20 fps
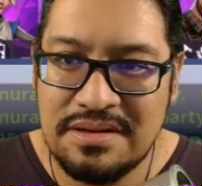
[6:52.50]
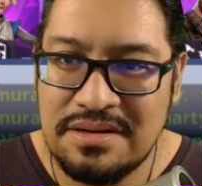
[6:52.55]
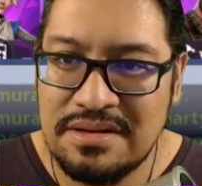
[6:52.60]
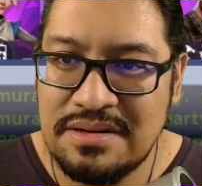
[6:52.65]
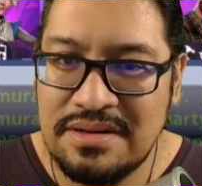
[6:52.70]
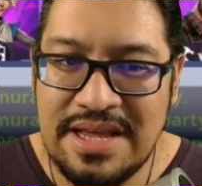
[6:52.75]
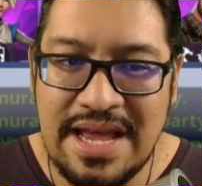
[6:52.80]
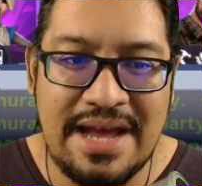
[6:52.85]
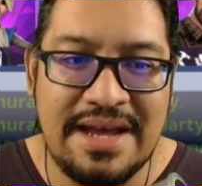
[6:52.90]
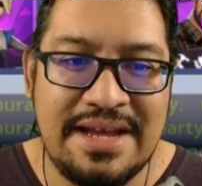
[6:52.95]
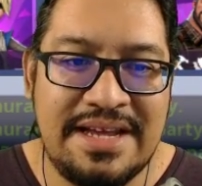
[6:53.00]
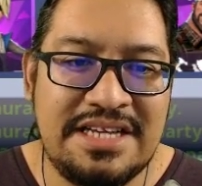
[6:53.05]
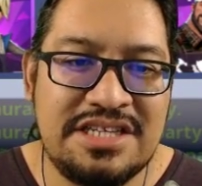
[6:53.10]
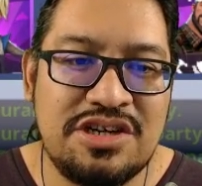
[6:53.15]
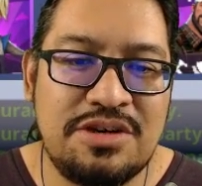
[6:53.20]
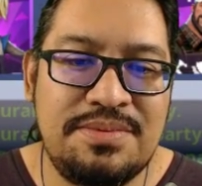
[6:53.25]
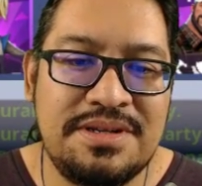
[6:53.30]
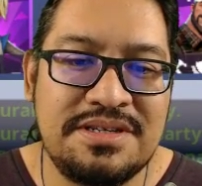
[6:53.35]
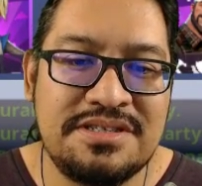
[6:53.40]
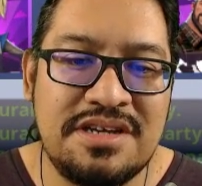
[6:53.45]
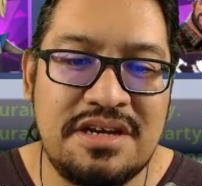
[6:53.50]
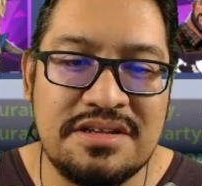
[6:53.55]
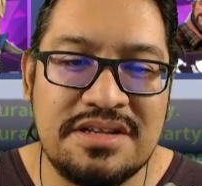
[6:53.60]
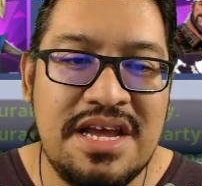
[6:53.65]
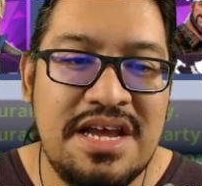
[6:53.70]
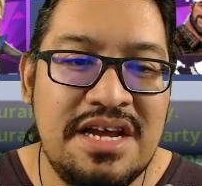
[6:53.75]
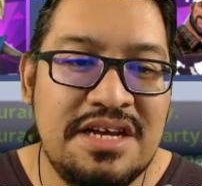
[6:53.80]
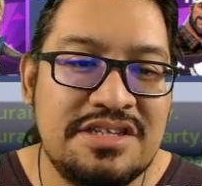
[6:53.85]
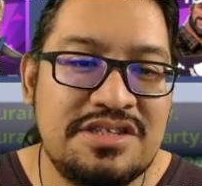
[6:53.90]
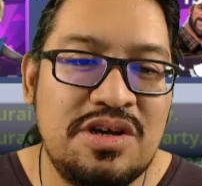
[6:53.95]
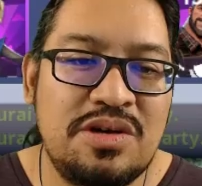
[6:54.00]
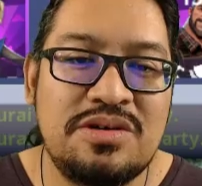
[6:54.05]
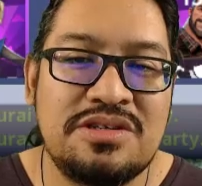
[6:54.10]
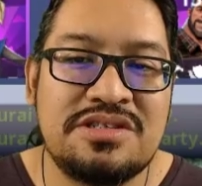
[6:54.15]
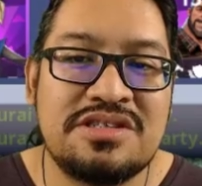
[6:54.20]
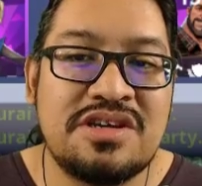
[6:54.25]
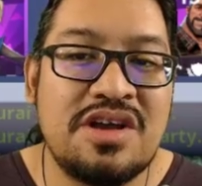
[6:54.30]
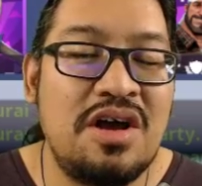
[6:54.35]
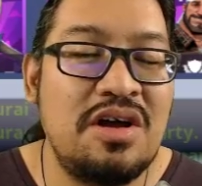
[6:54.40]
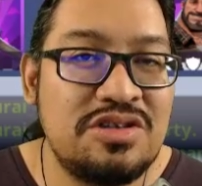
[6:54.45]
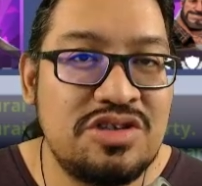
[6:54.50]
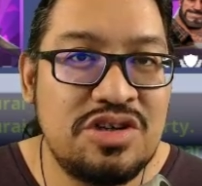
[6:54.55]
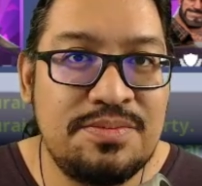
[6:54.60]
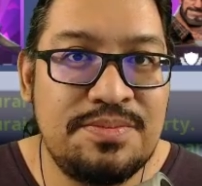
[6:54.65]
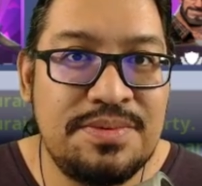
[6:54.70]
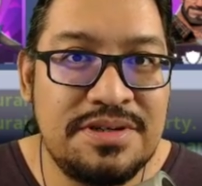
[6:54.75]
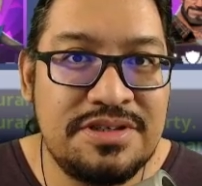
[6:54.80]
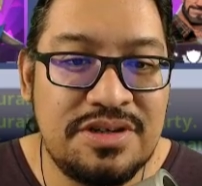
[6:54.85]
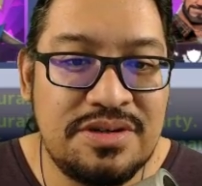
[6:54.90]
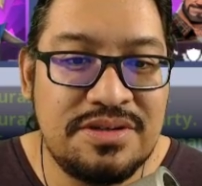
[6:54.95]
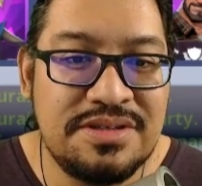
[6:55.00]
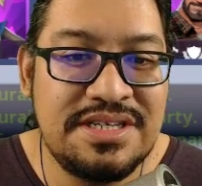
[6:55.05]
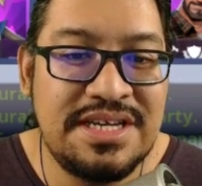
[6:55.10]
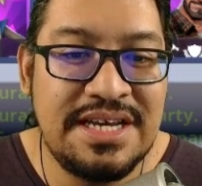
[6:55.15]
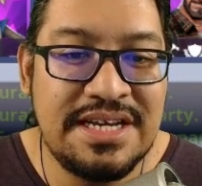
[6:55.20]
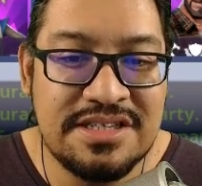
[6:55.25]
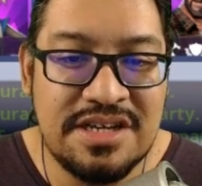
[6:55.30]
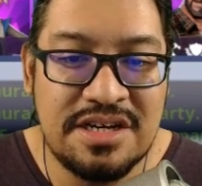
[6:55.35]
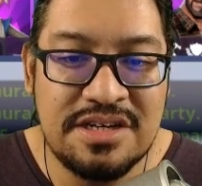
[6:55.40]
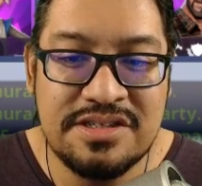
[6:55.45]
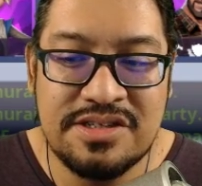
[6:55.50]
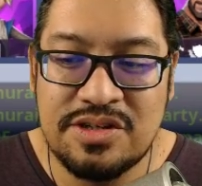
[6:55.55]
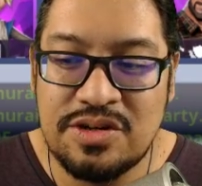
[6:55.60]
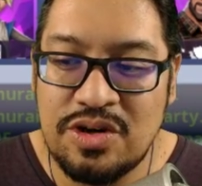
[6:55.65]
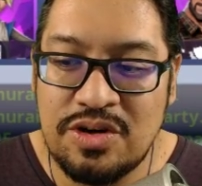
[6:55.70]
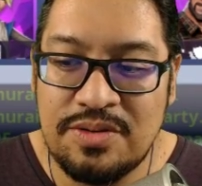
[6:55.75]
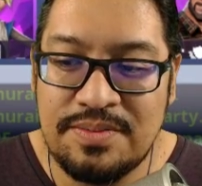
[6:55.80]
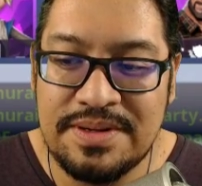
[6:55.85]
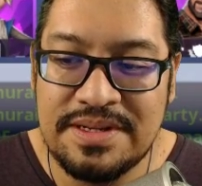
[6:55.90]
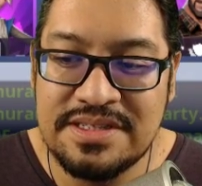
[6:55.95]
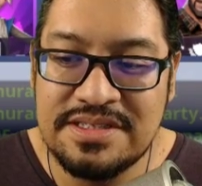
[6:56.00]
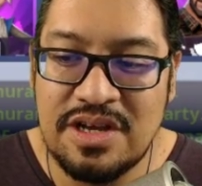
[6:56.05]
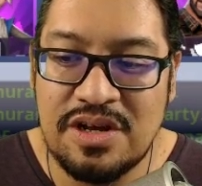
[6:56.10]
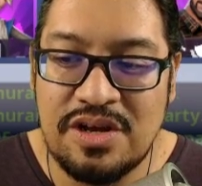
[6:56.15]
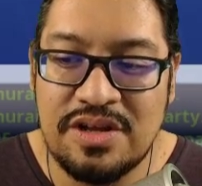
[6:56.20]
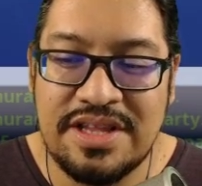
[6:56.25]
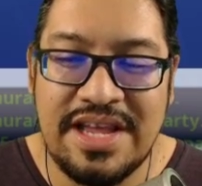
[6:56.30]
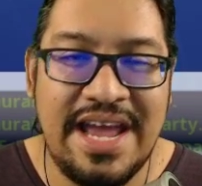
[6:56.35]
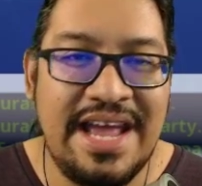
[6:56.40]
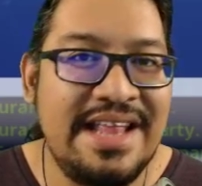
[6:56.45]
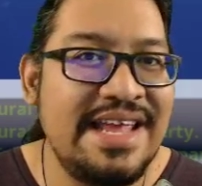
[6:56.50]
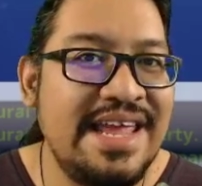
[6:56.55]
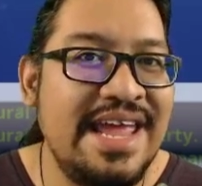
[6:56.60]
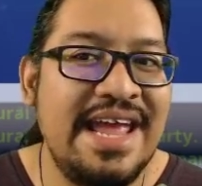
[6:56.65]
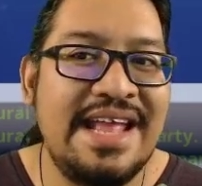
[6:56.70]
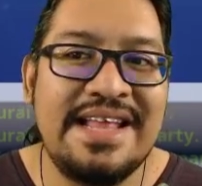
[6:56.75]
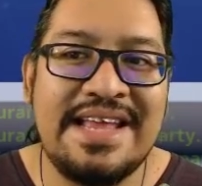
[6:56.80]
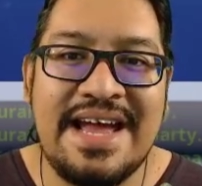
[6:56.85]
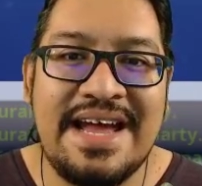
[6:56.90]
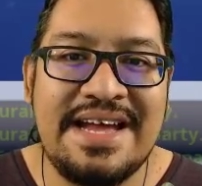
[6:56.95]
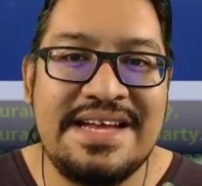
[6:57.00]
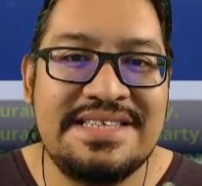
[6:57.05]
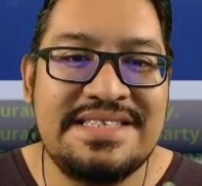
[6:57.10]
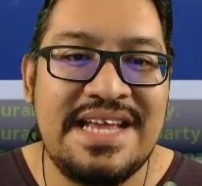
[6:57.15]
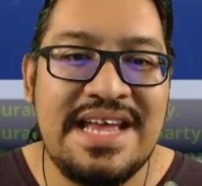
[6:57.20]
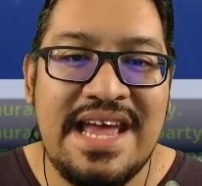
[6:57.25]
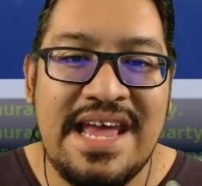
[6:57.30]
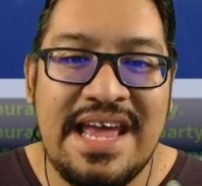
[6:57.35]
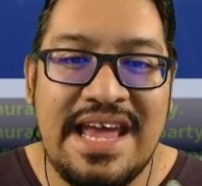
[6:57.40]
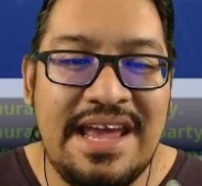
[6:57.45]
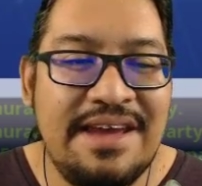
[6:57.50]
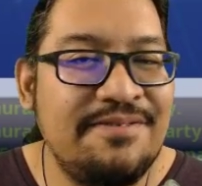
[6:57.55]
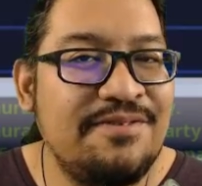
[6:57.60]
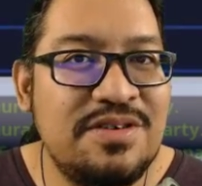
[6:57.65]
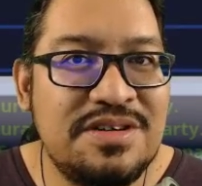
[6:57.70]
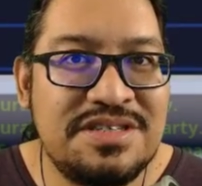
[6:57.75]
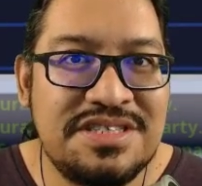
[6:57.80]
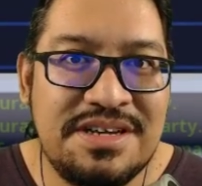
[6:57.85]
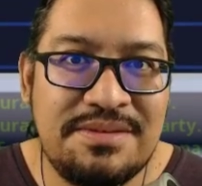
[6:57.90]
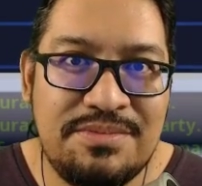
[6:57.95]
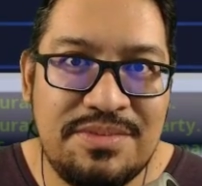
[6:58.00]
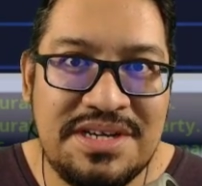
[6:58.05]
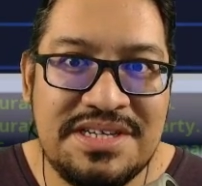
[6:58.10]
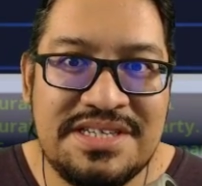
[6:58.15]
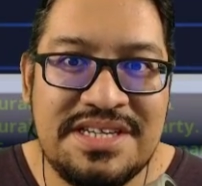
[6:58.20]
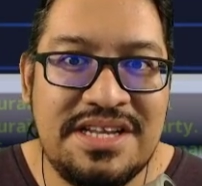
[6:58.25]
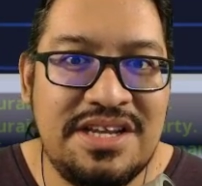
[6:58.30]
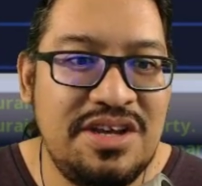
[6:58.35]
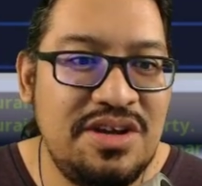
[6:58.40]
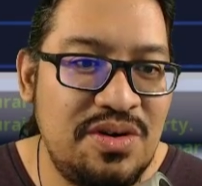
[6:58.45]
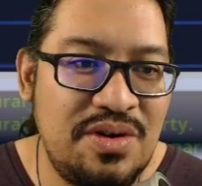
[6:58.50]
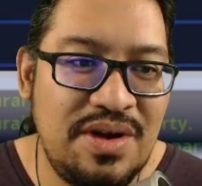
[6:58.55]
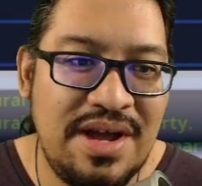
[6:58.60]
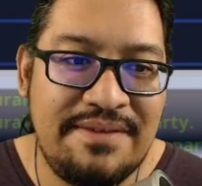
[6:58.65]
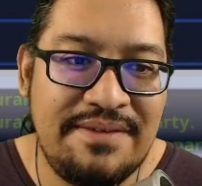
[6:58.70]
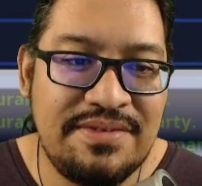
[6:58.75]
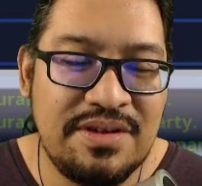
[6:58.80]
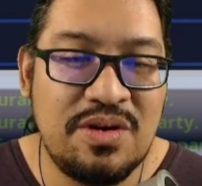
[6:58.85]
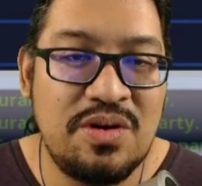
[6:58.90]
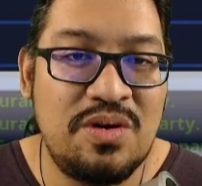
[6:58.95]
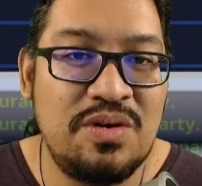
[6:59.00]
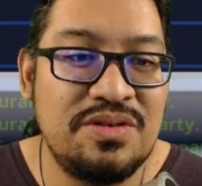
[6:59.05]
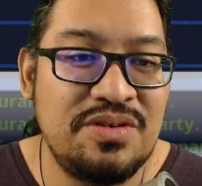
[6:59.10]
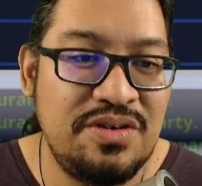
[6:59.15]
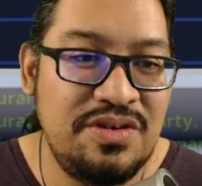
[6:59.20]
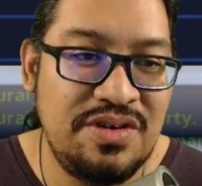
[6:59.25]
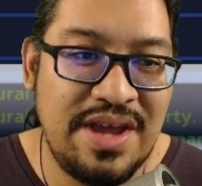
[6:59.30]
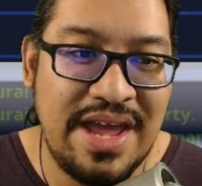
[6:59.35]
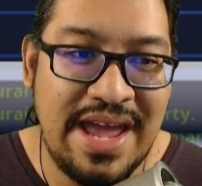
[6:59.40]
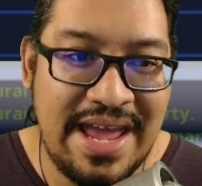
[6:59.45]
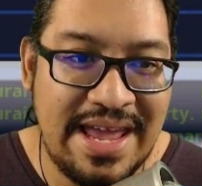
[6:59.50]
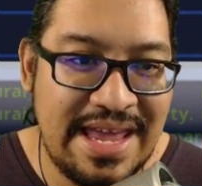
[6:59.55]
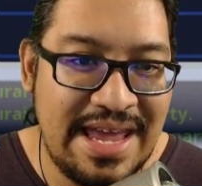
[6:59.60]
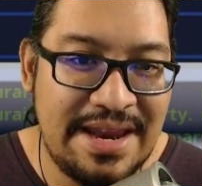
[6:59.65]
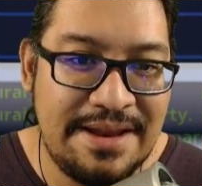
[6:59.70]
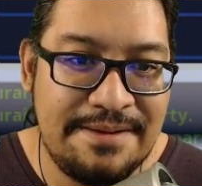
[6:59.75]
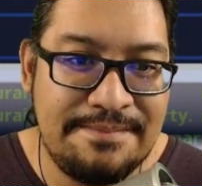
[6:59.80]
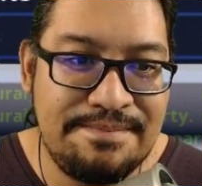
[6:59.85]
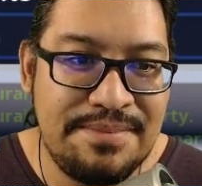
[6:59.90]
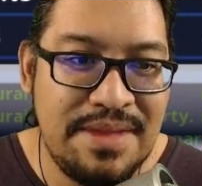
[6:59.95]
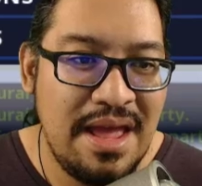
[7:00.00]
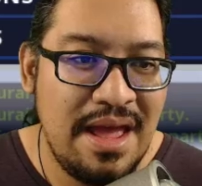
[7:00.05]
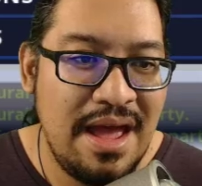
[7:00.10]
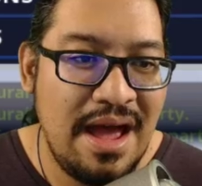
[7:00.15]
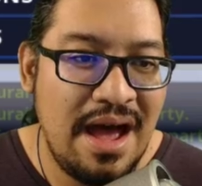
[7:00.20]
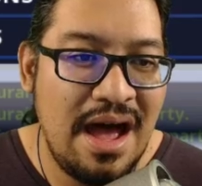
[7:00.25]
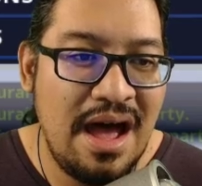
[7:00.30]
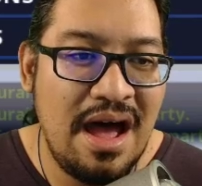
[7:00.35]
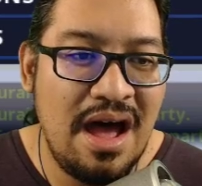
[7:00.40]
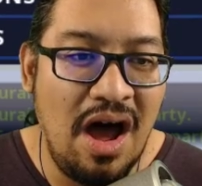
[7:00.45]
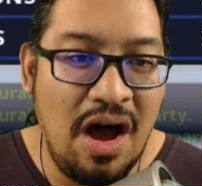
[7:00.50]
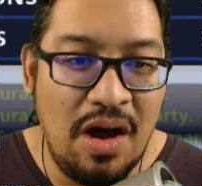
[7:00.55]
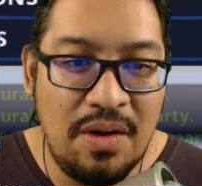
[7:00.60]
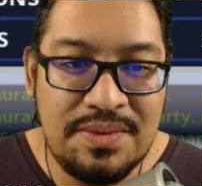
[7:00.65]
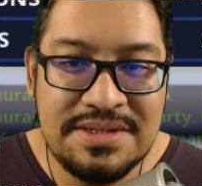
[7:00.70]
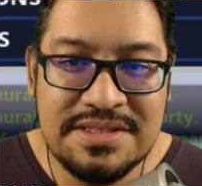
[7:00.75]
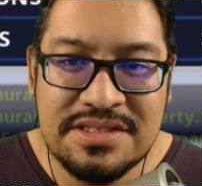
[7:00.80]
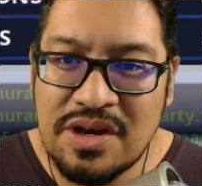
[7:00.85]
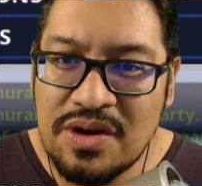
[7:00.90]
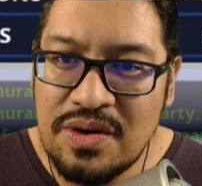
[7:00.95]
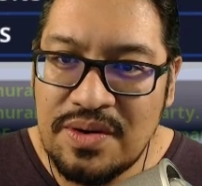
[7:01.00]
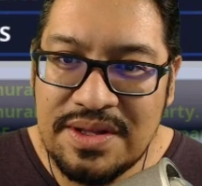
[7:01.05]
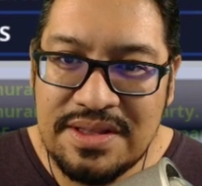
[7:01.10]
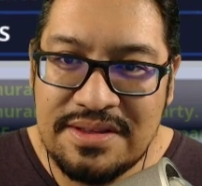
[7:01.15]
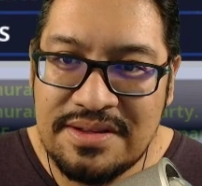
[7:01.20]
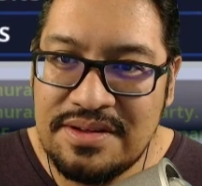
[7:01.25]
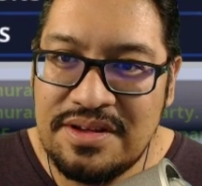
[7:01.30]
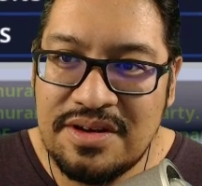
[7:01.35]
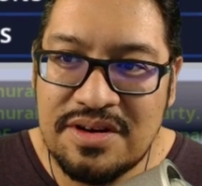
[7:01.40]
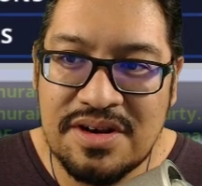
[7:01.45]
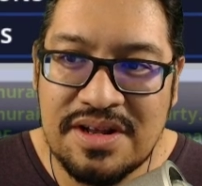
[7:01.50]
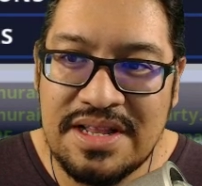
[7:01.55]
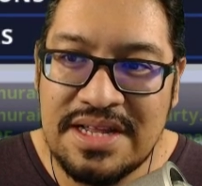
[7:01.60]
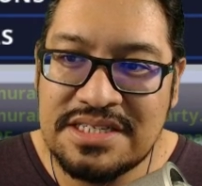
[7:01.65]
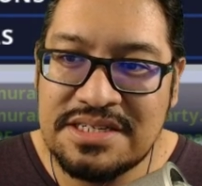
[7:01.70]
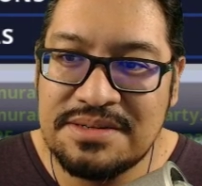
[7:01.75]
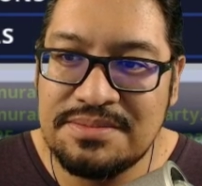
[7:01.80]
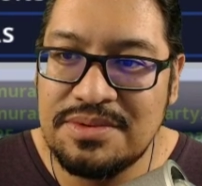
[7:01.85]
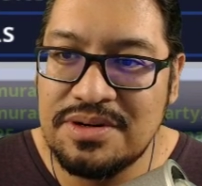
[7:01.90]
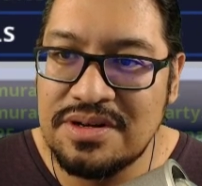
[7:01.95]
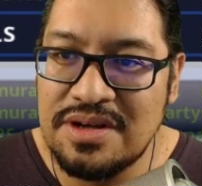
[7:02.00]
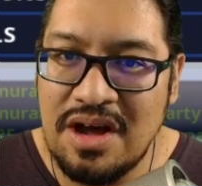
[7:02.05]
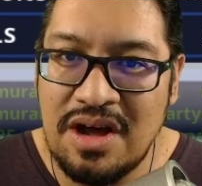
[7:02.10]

Yeah, he's Urban Assault. So Skull Trooper Jonesy is also Urban Assault. And again, guys, if for some reason you don't have the gold or you can't get him, uh, always go into your collection book.